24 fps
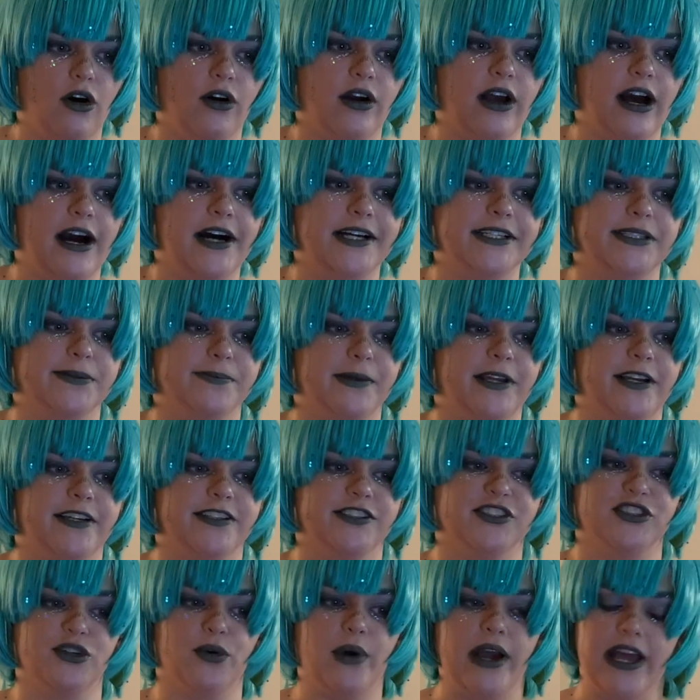all
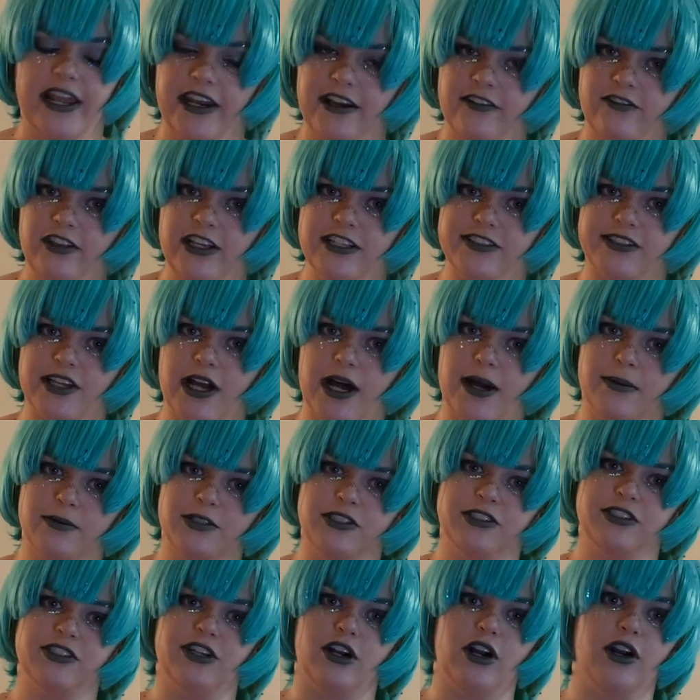cosplays, so any of these
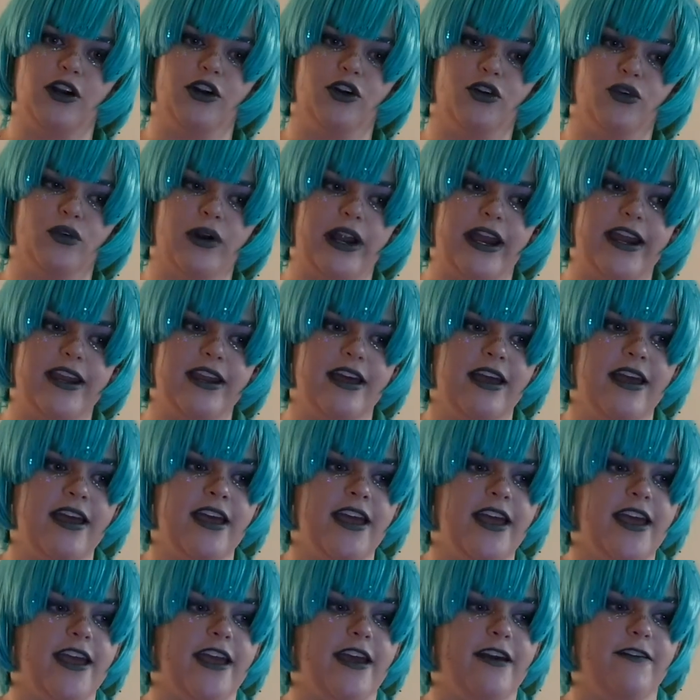options are great
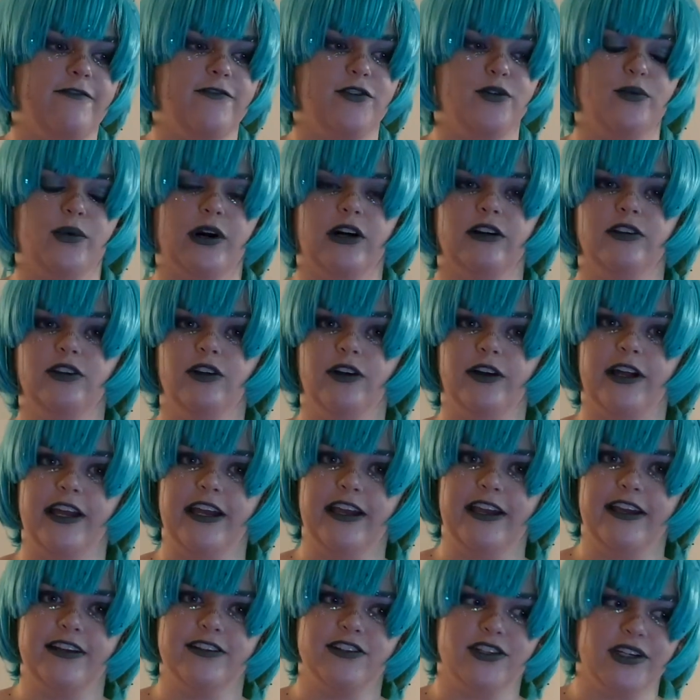if you are
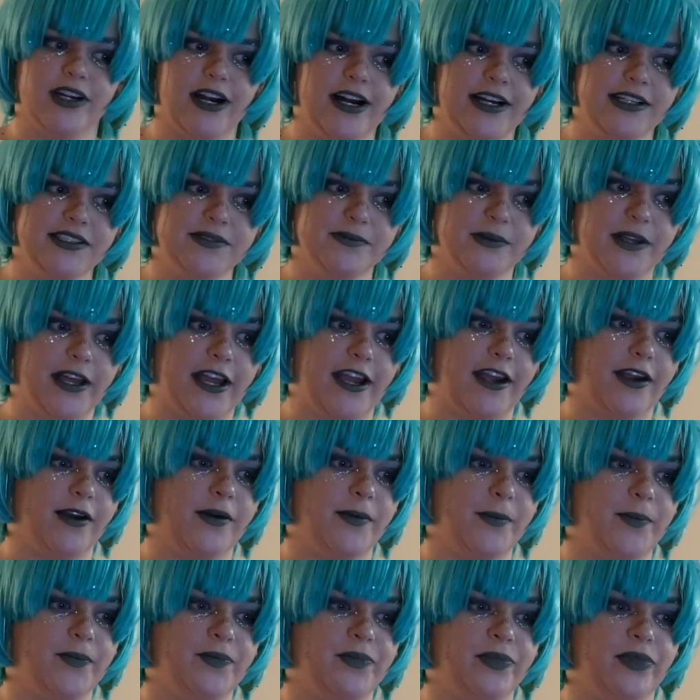looking into cosplay.
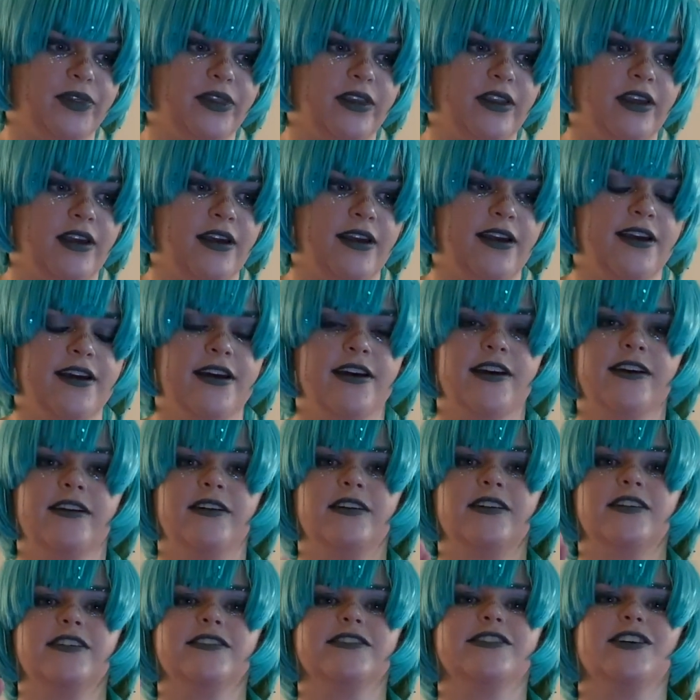
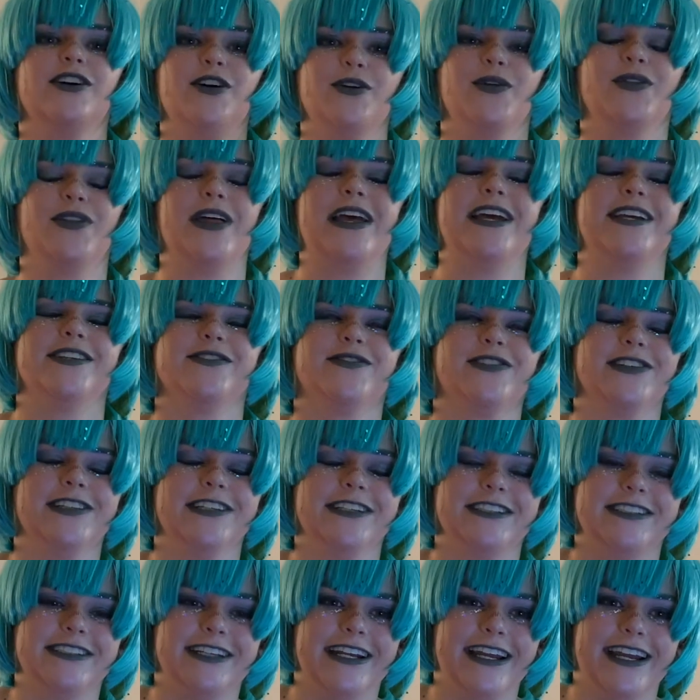So thanks for
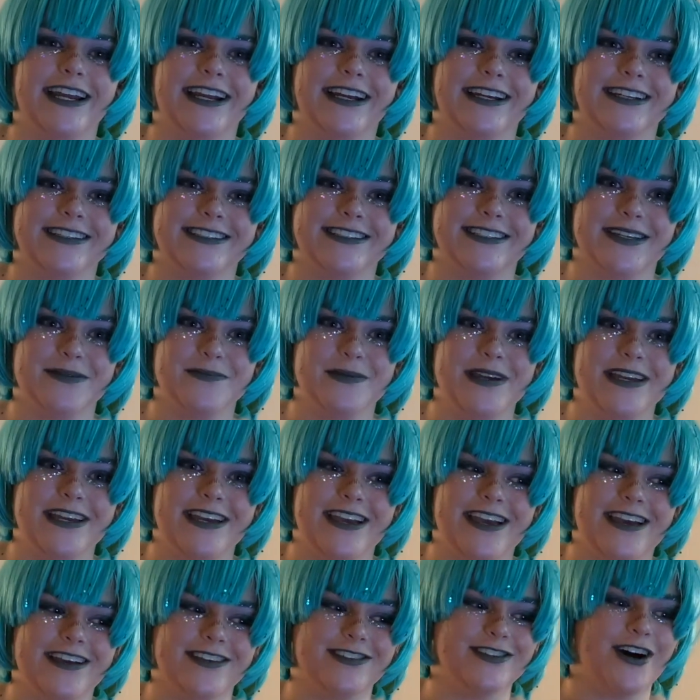listening to
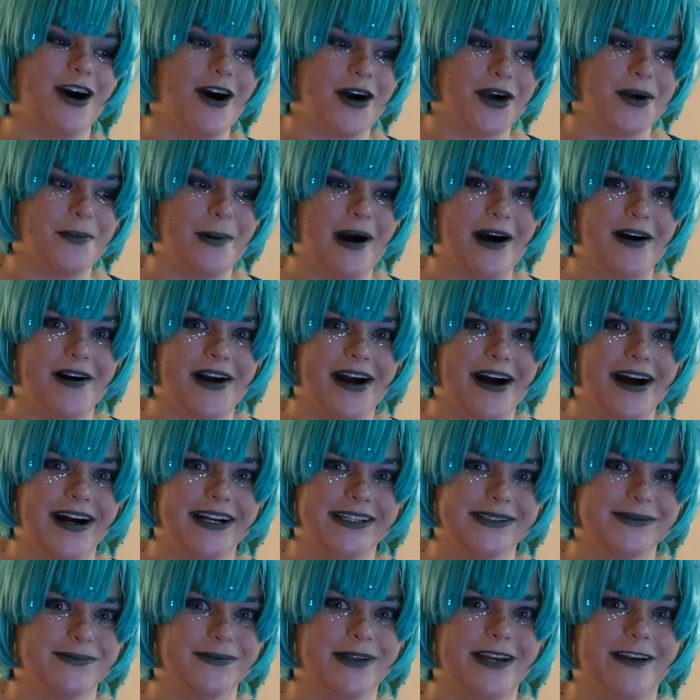me talk about
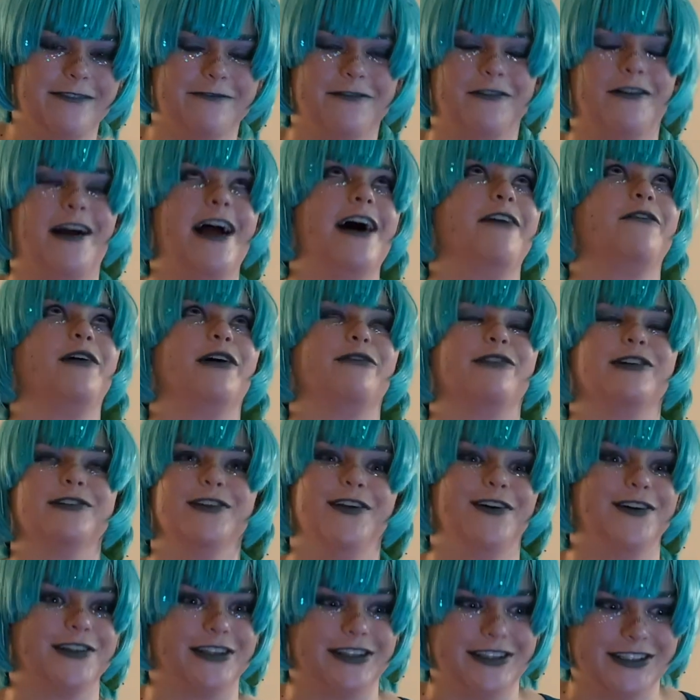cosplay for however
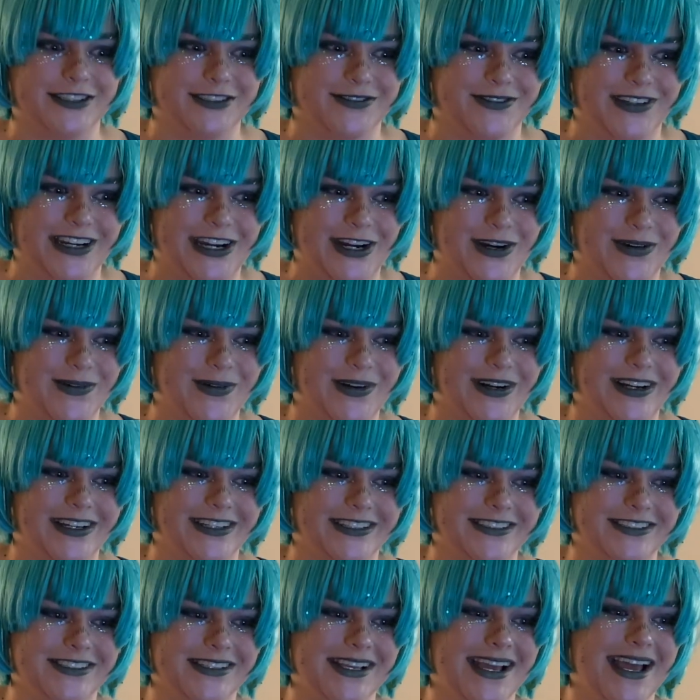long this video
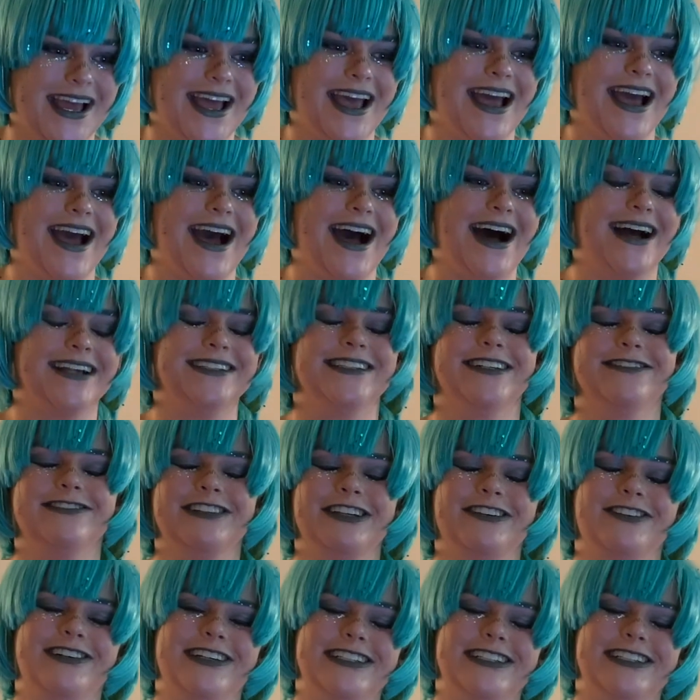was. I definitely